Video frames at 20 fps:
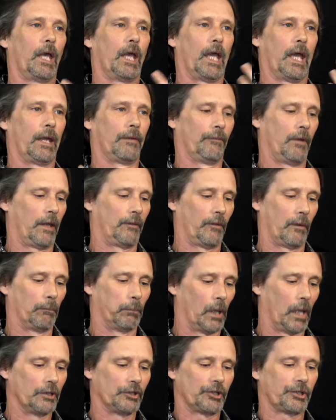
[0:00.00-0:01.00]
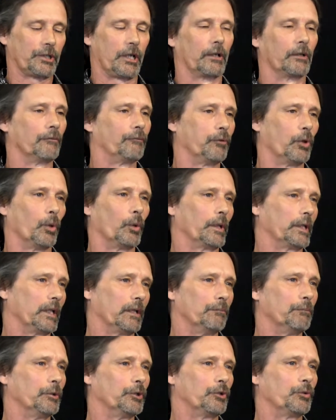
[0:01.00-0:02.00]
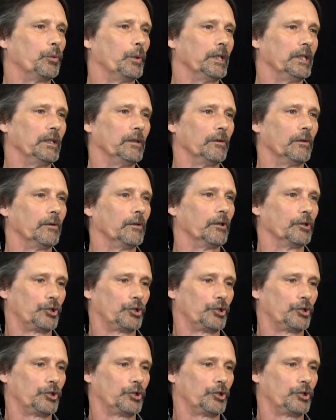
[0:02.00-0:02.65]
And then the blood started flowing in between